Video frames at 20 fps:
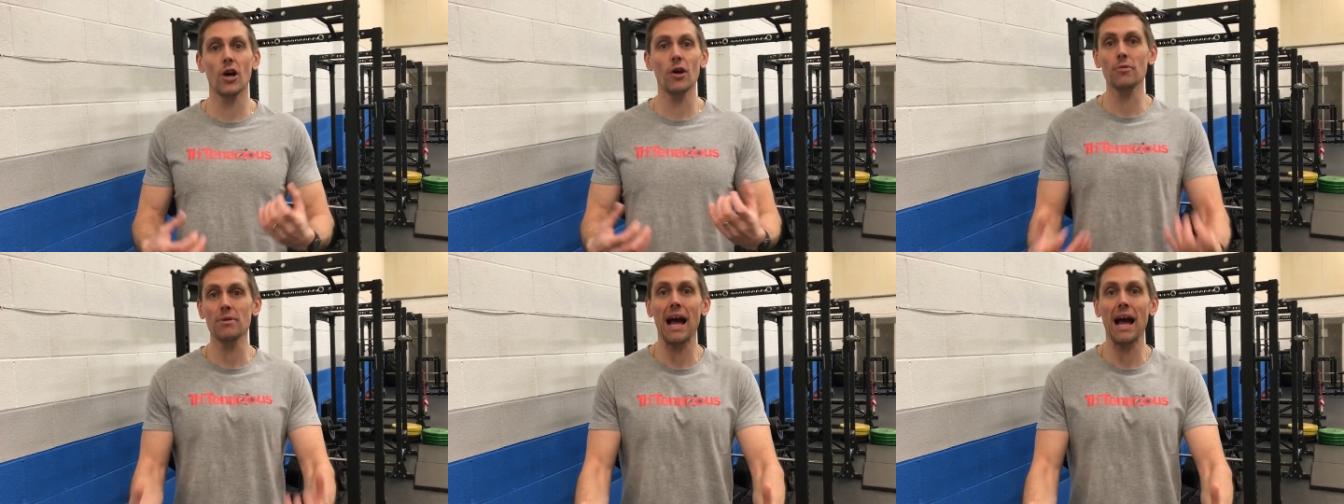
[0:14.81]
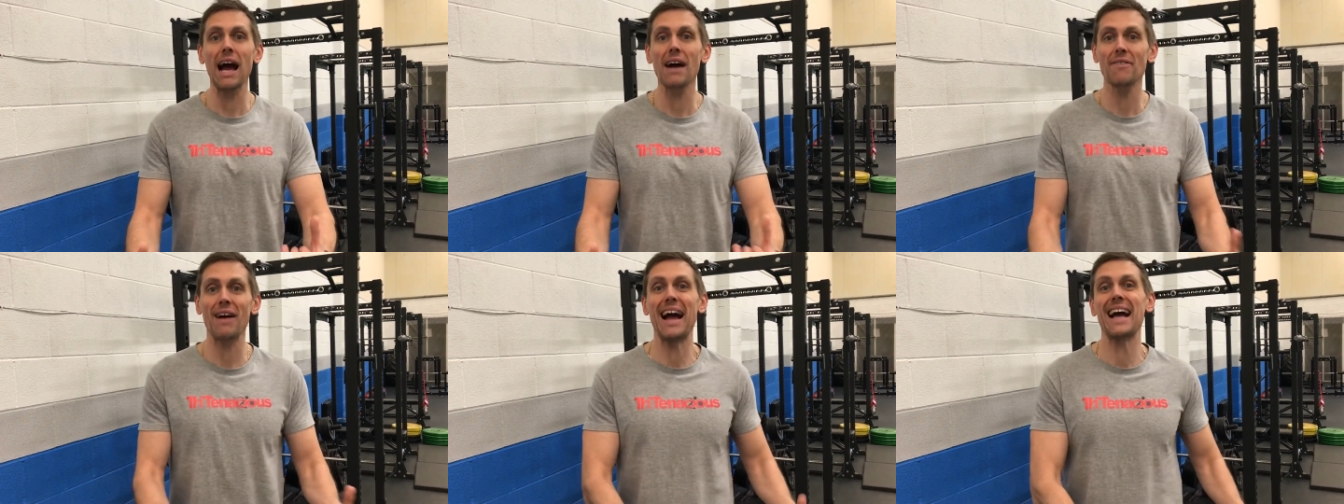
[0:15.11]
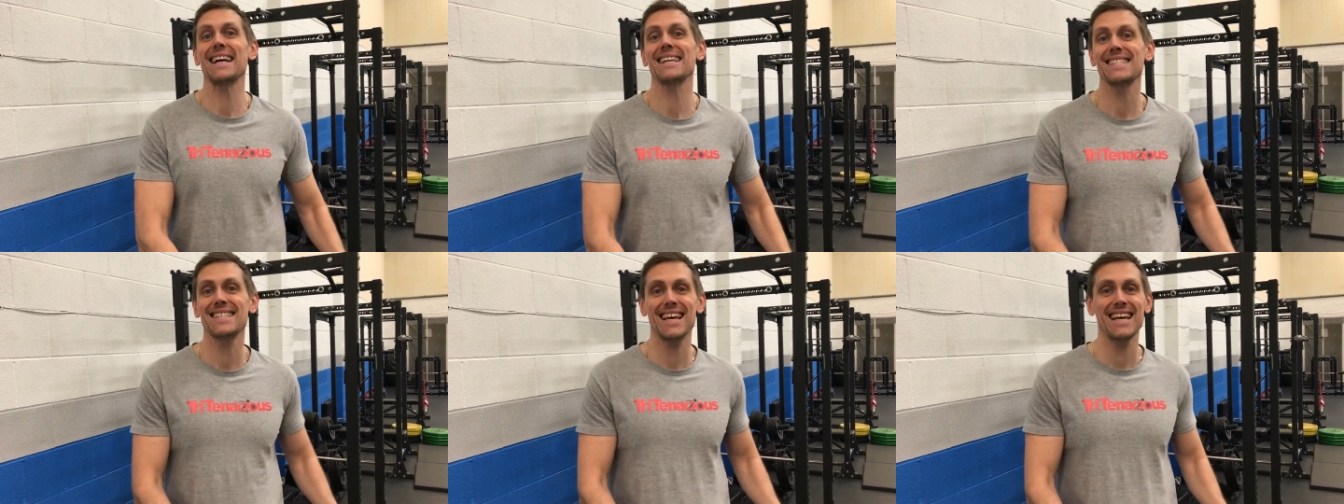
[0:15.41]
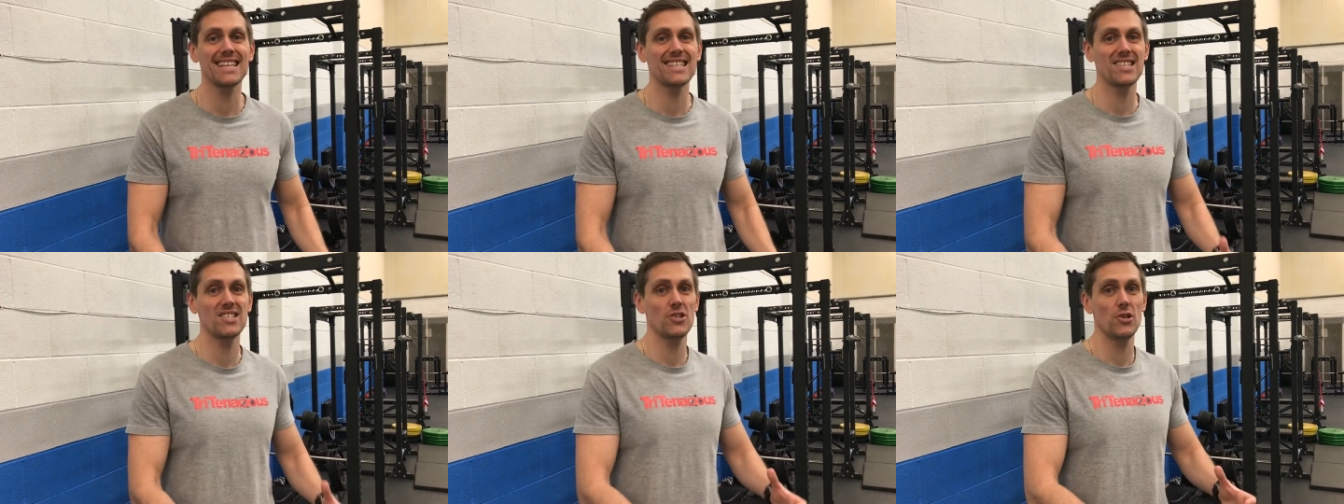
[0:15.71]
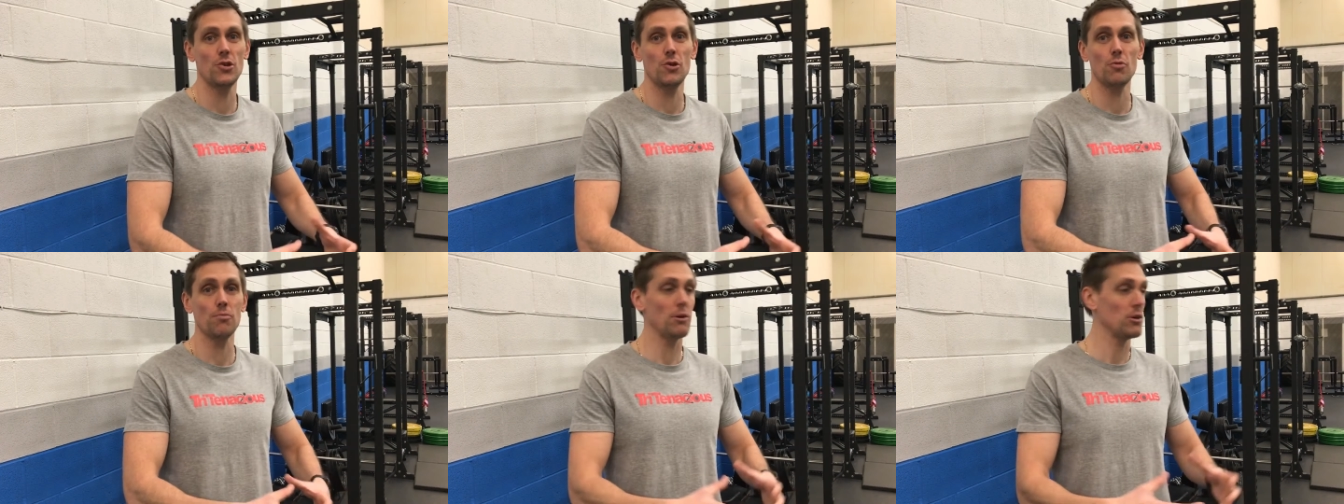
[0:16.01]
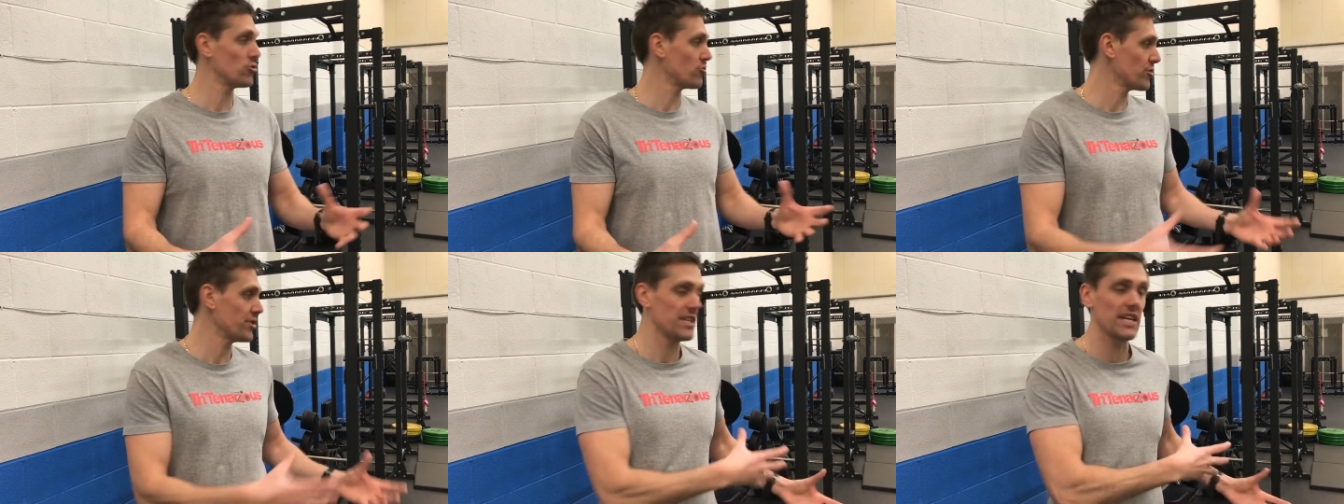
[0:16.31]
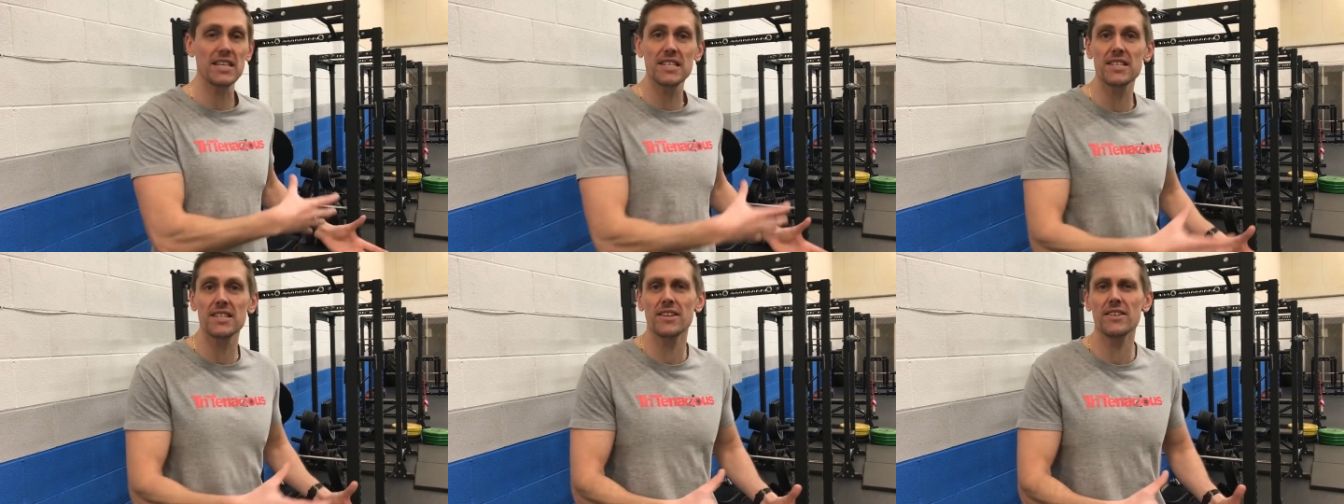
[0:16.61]
don't have access to much
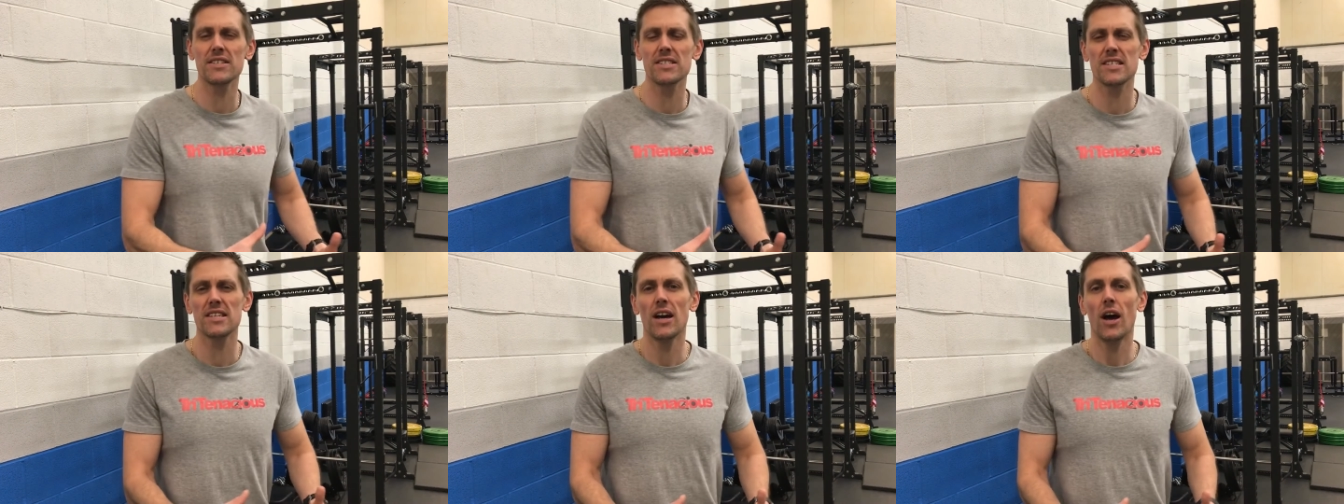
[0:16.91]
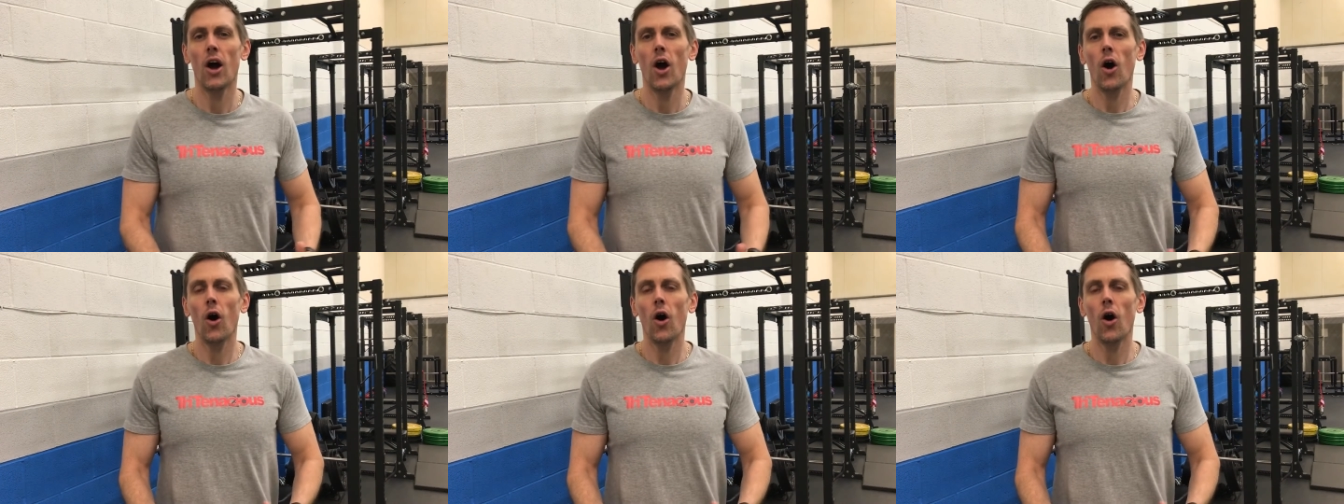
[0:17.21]
resistance